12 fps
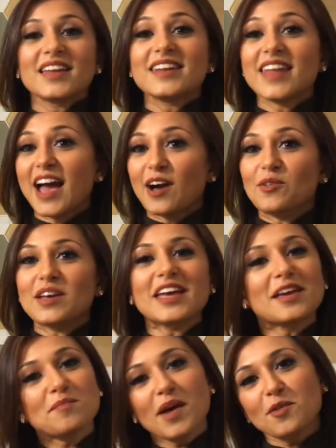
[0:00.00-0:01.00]
Now,
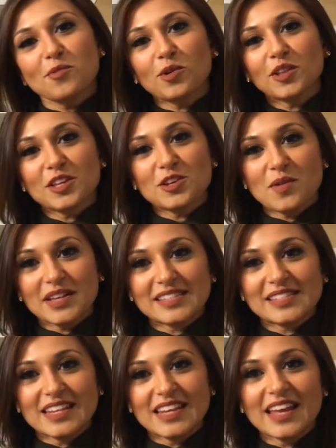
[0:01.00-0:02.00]
in my role at
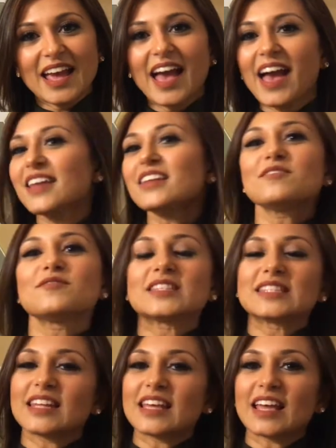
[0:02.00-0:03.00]
USC and in
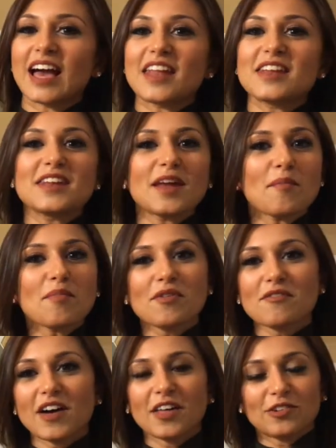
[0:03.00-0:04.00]
visiting a
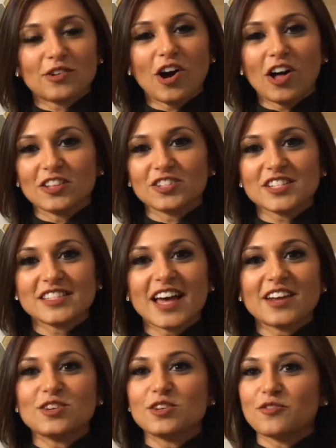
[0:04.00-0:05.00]
number of other colleges
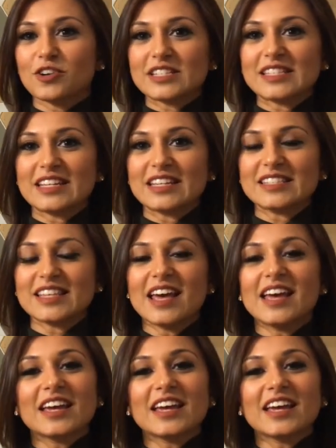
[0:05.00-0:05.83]
and universities,